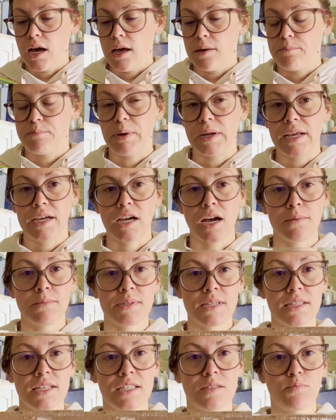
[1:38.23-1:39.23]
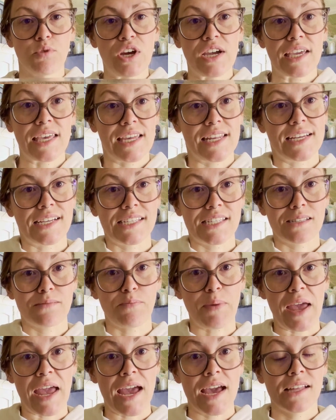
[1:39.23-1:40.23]
But it comes in this brick. It
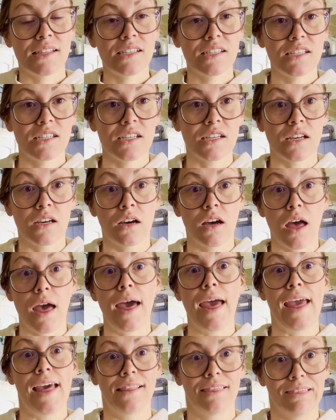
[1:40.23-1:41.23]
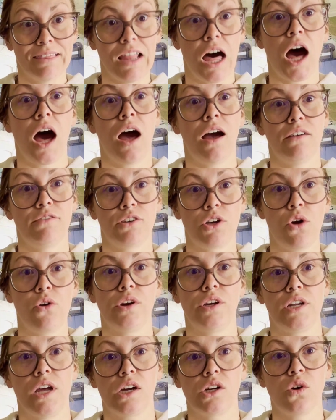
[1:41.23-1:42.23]
expands to a lot of
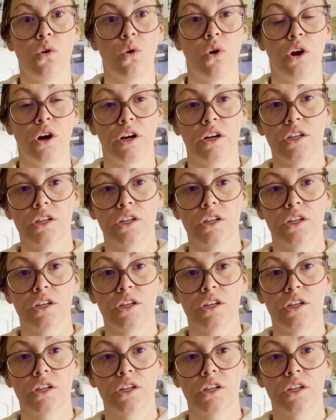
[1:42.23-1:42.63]
coconut coir.